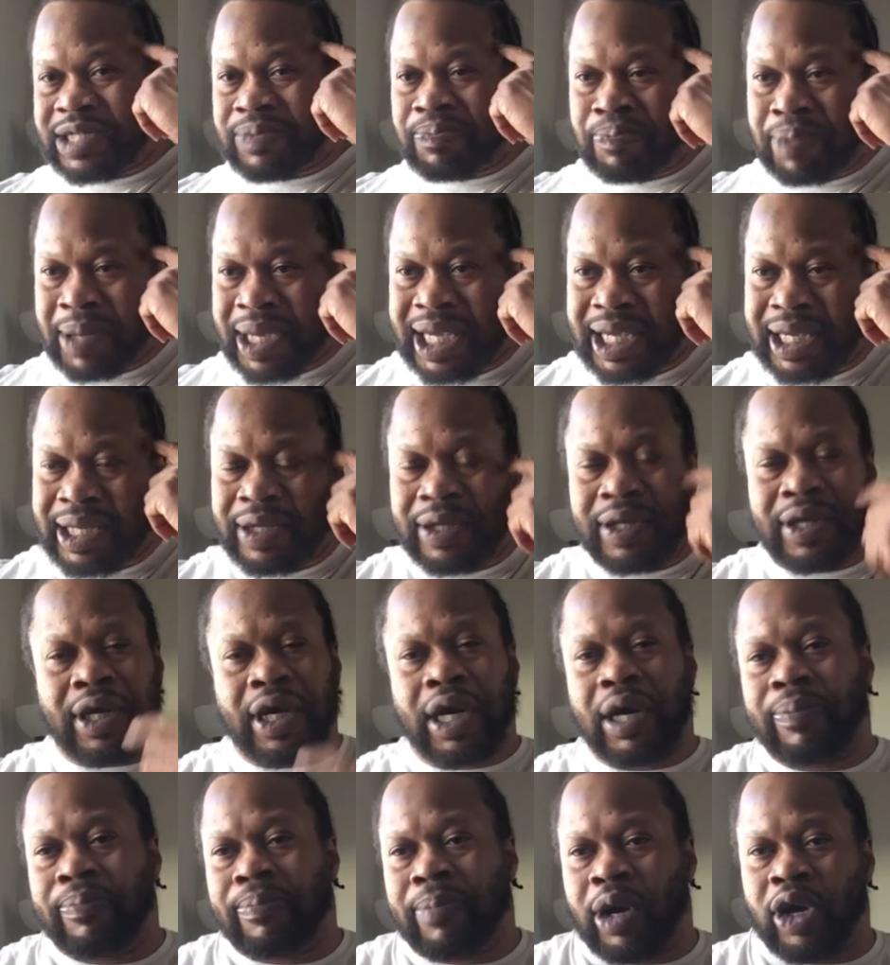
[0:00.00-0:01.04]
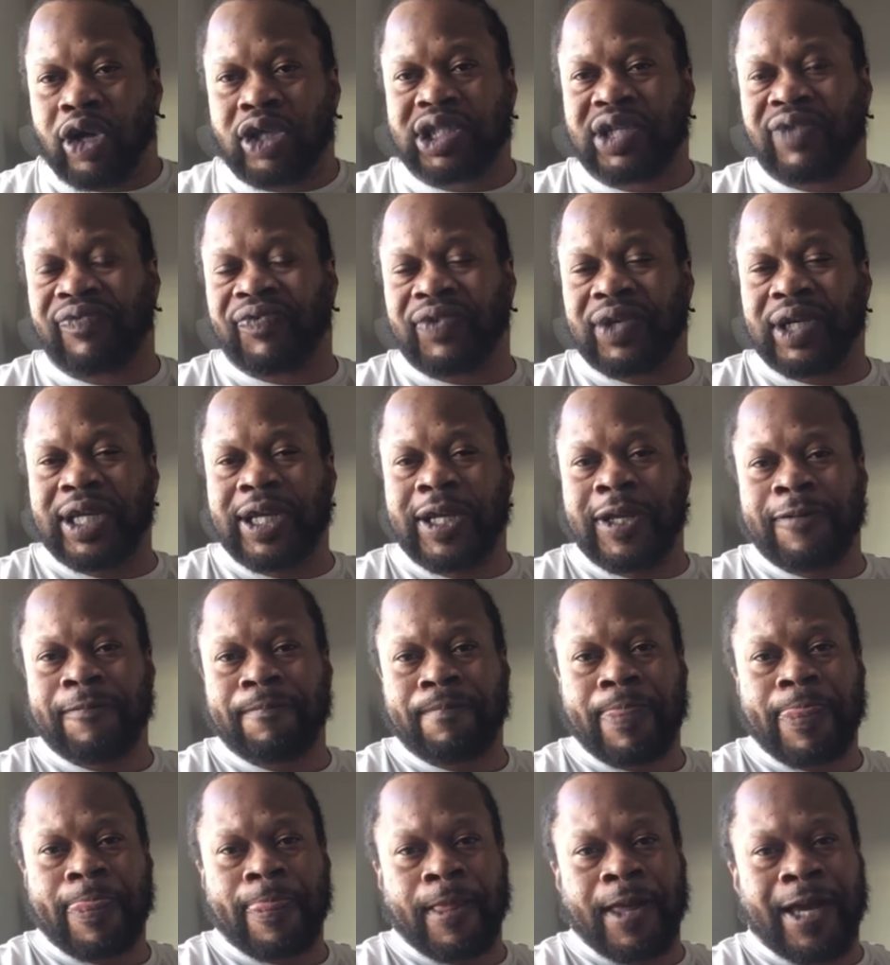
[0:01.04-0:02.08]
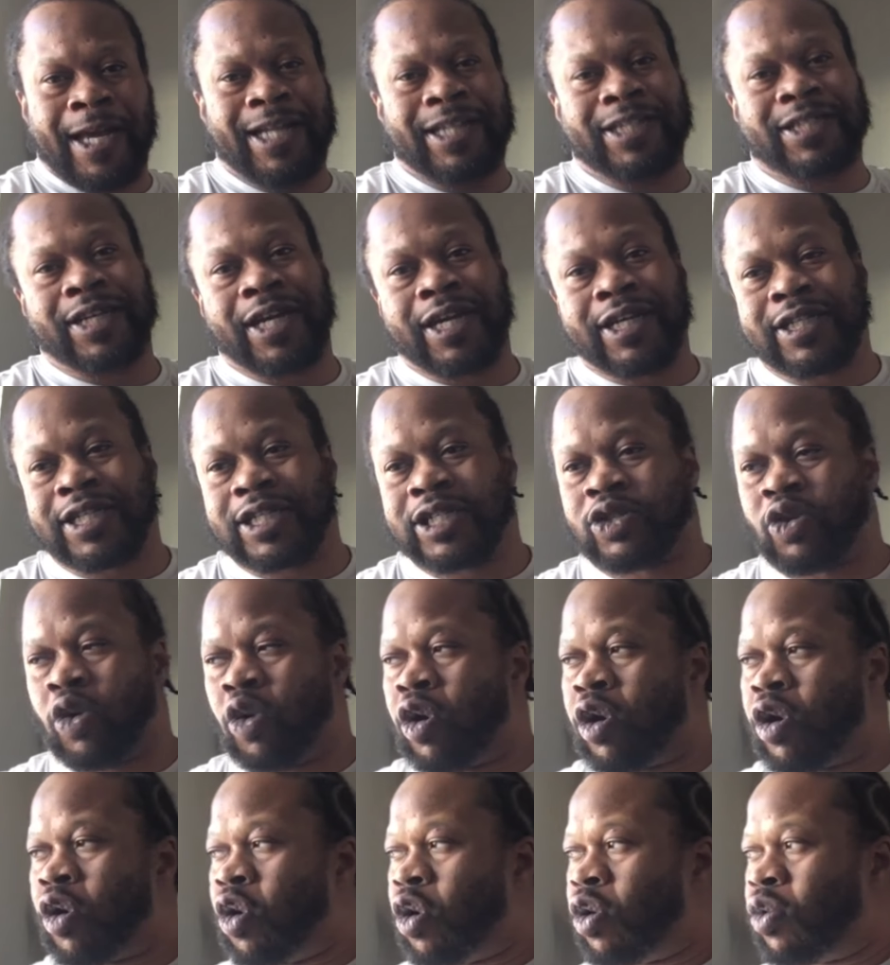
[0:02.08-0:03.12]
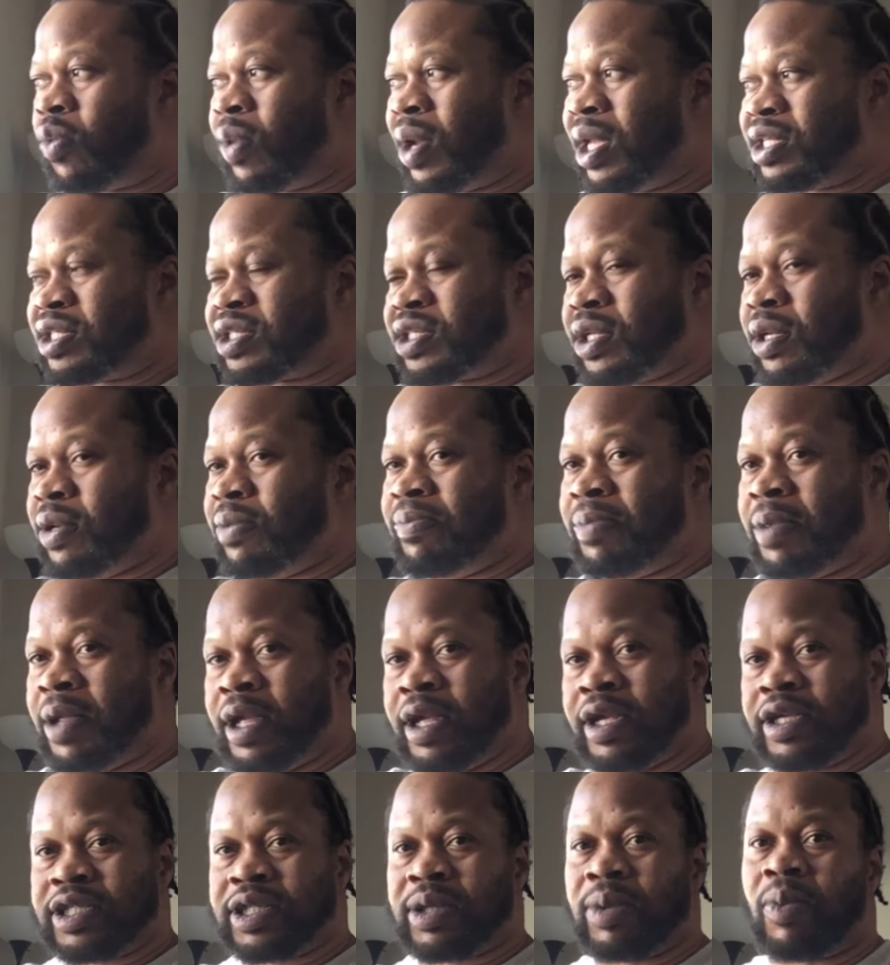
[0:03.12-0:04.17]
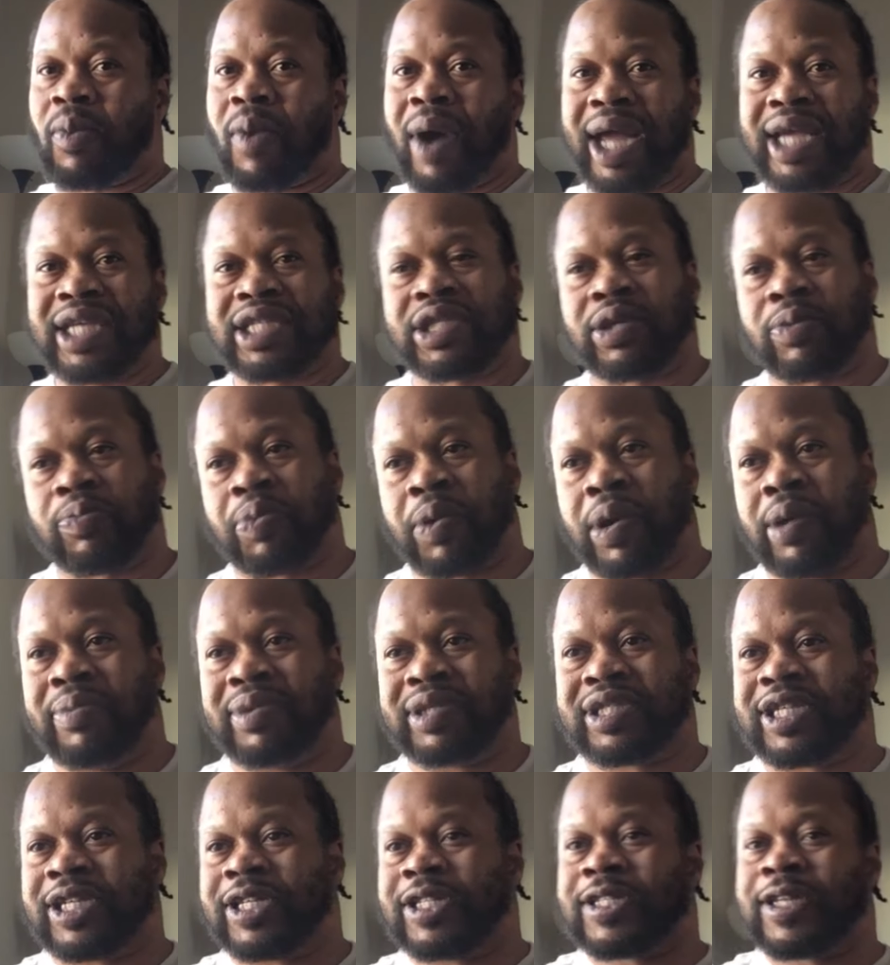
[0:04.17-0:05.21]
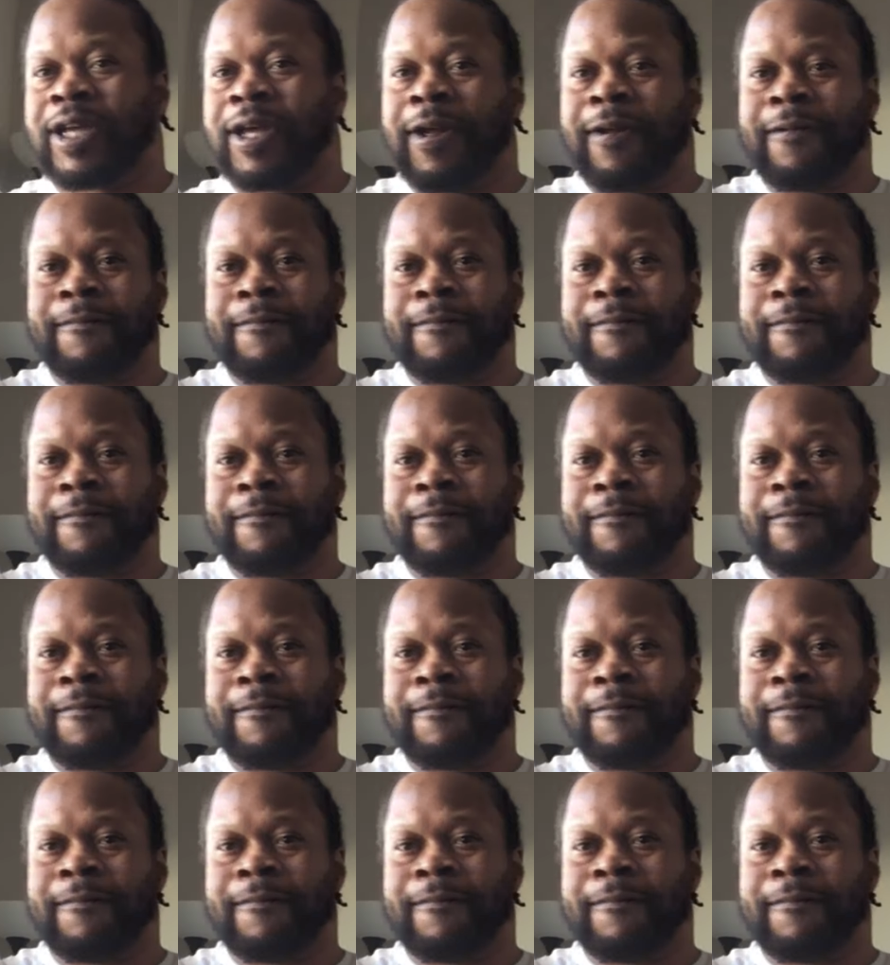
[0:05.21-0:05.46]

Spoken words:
beat unmercifully injustice, or when some white supremacist,